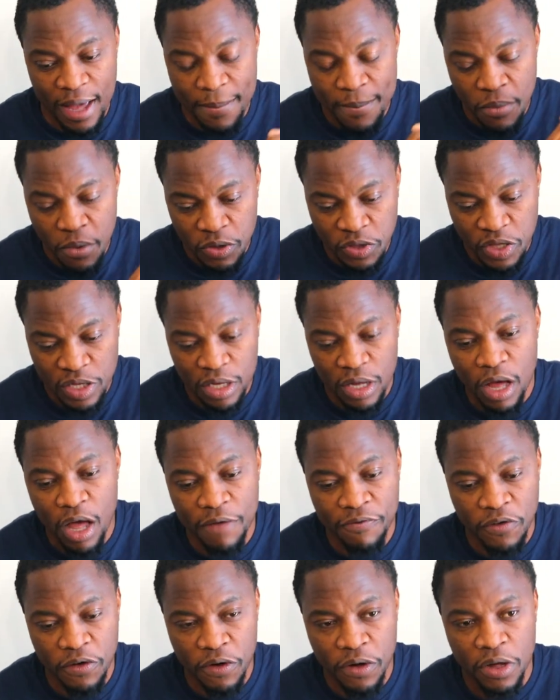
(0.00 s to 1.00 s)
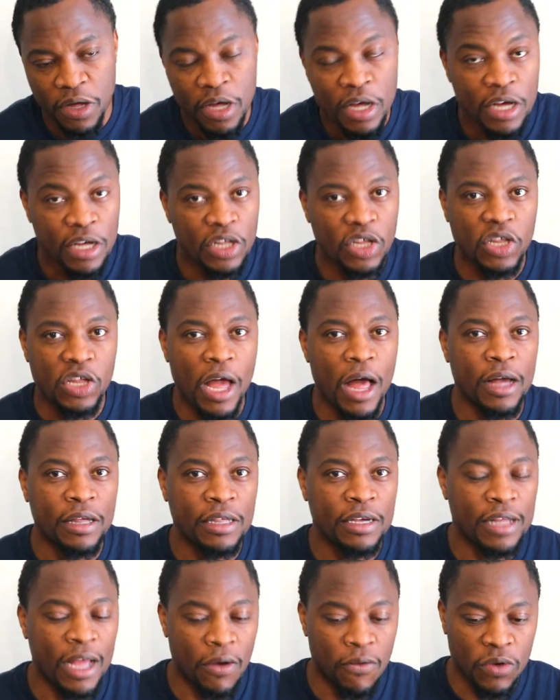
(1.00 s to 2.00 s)
I mostly cover
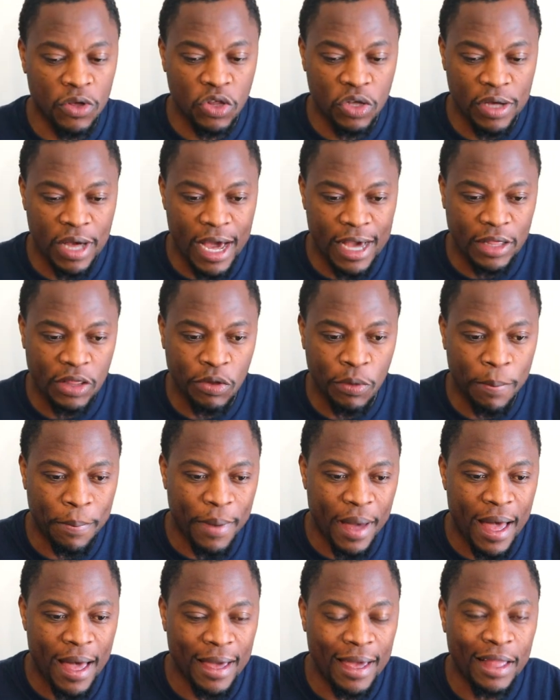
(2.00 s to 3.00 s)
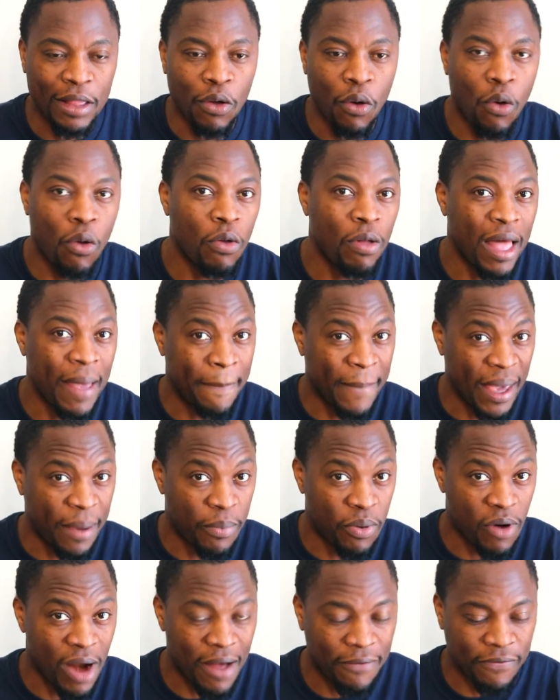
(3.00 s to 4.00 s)
stocks that I want you guys to buy and hold and
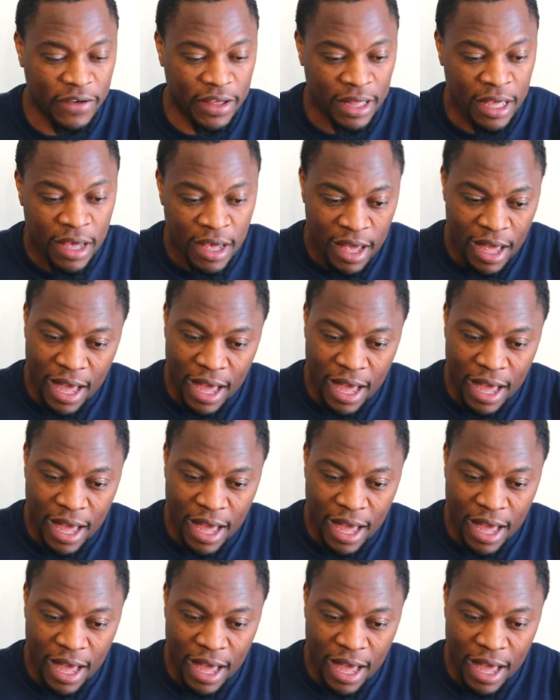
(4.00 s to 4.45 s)
make profit.